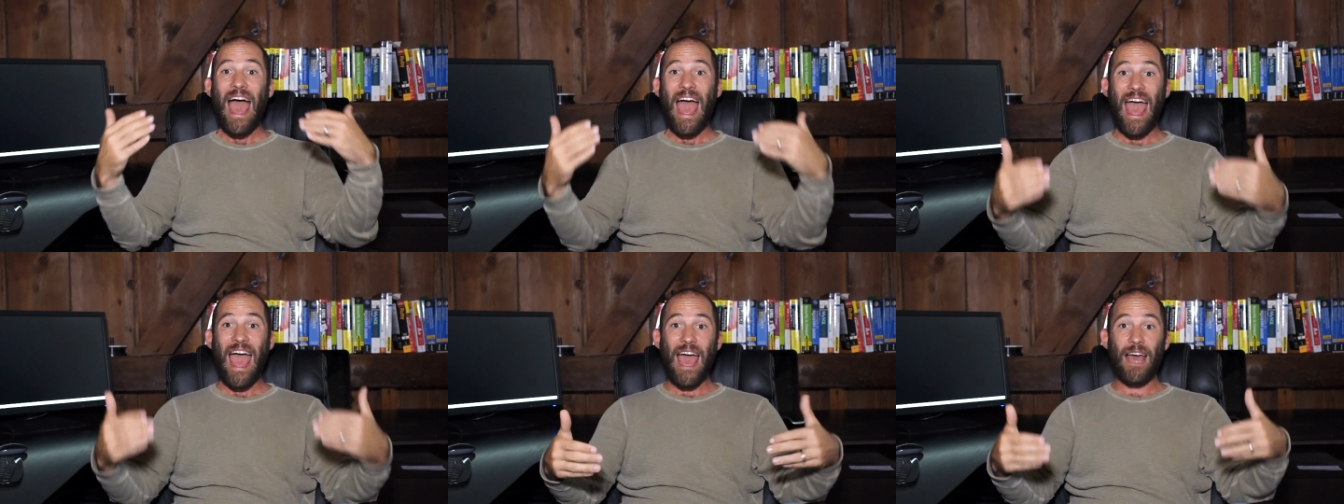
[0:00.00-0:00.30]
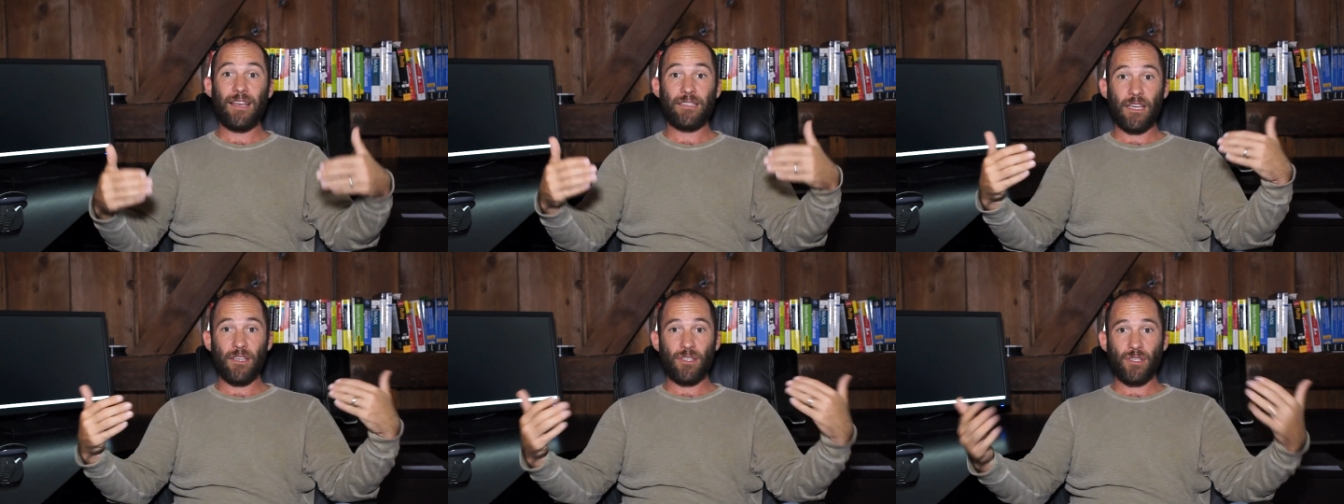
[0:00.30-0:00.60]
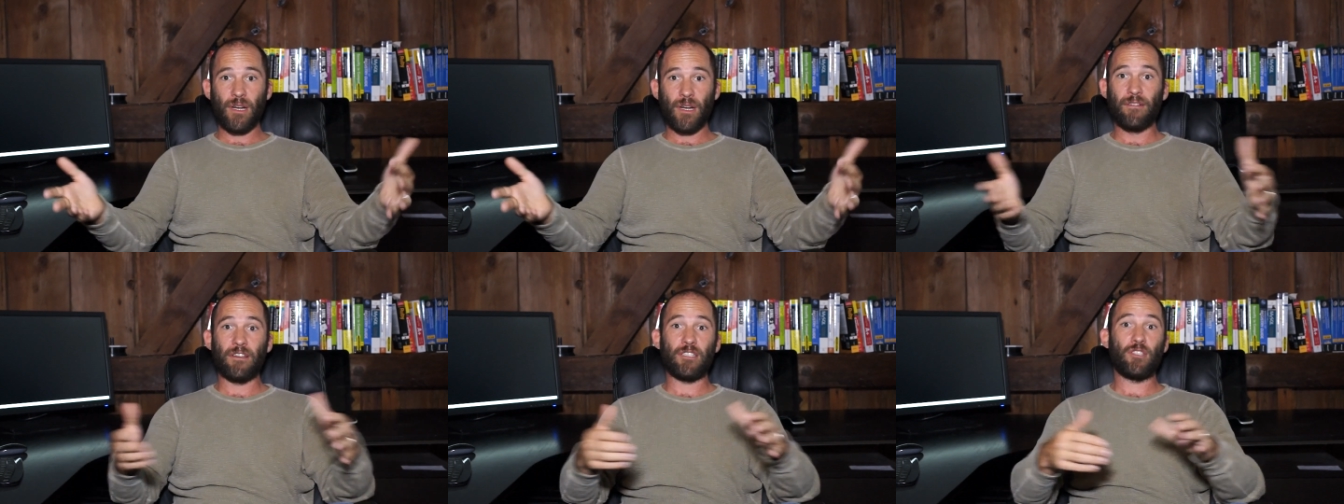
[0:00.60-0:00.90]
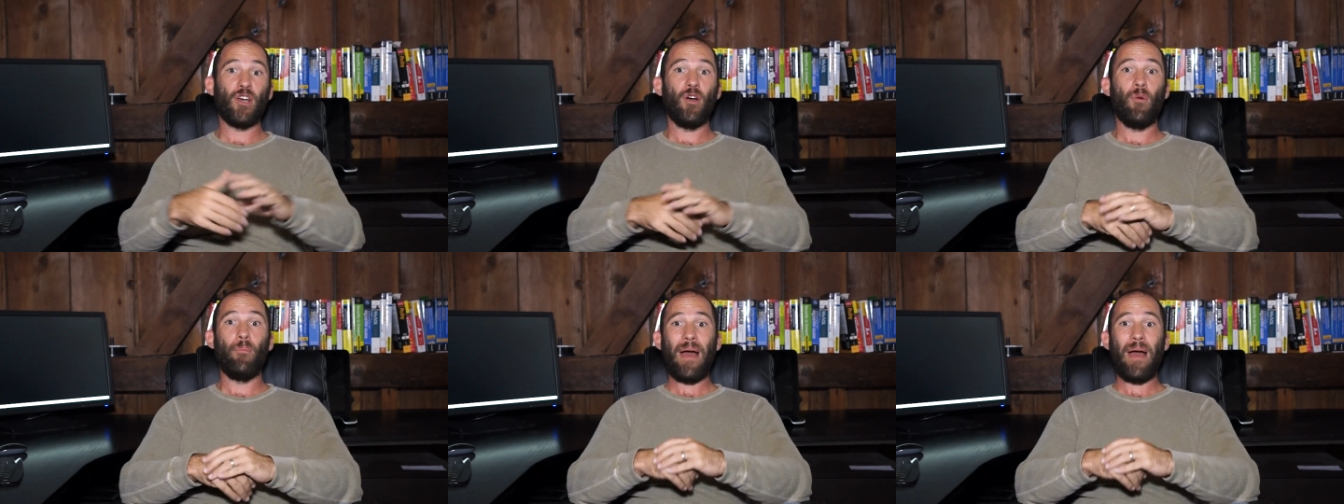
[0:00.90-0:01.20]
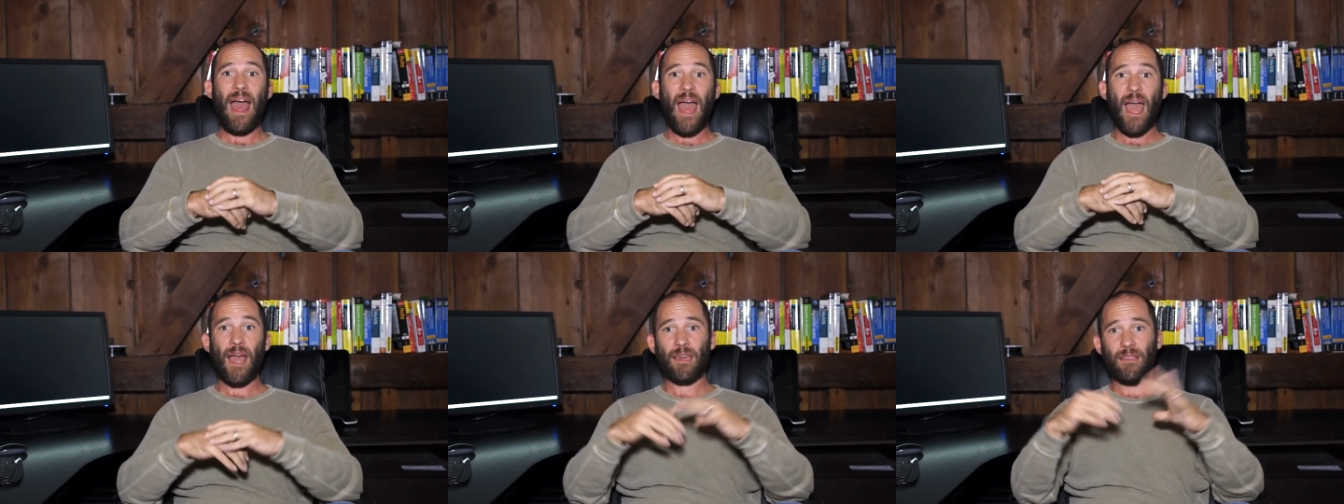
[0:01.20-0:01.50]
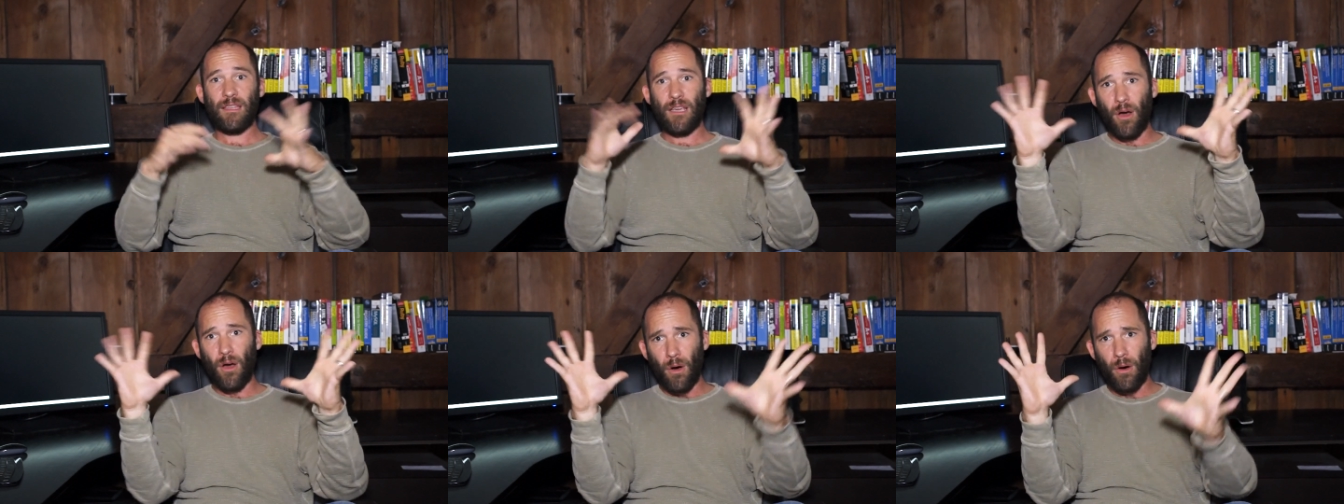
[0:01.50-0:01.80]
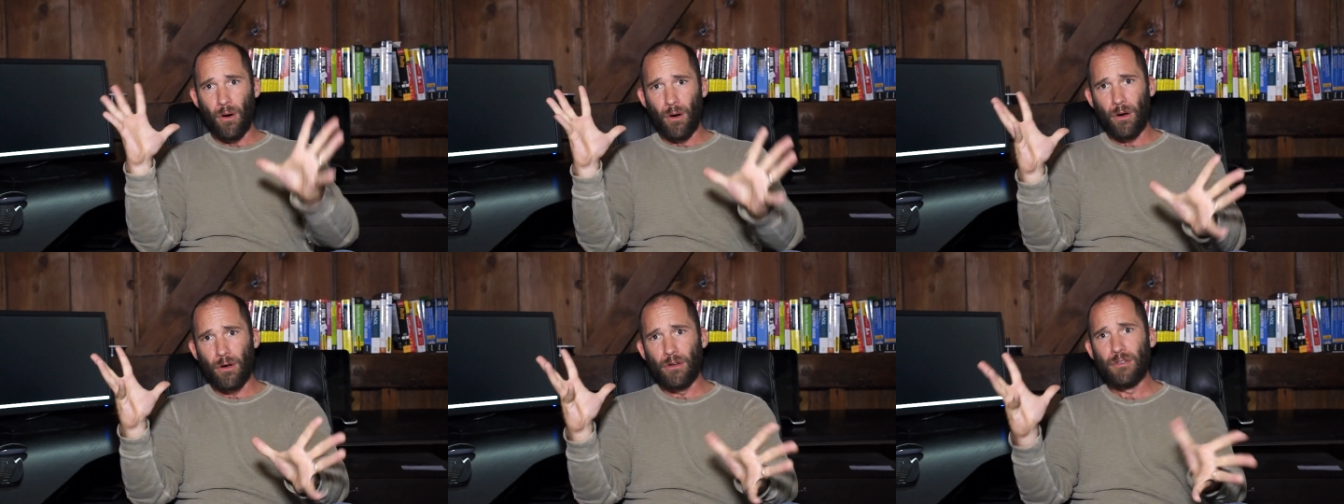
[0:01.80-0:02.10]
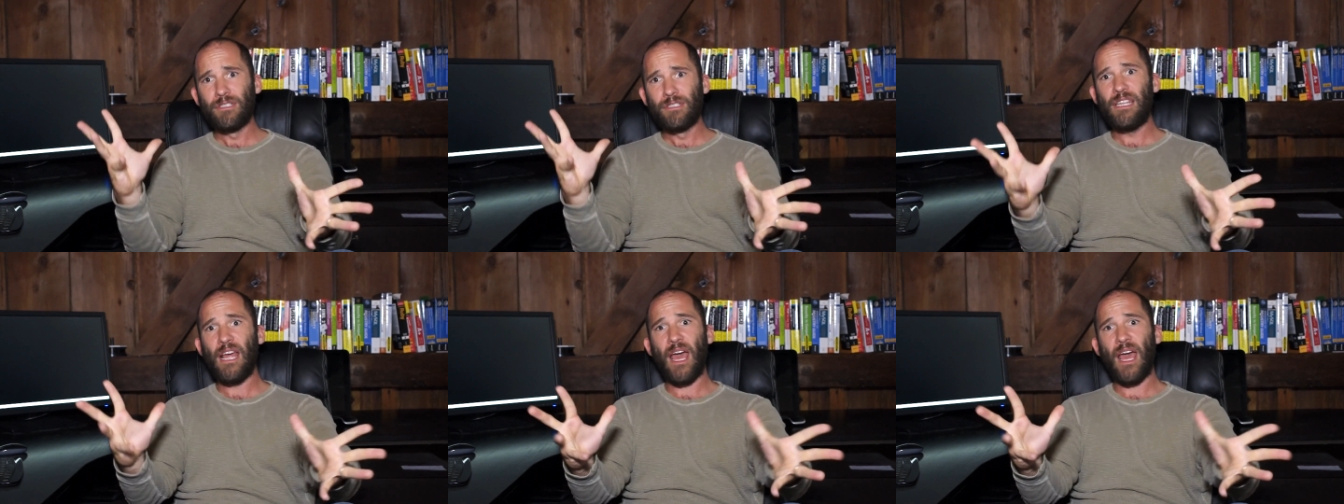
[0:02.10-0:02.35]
as a service. So back in the old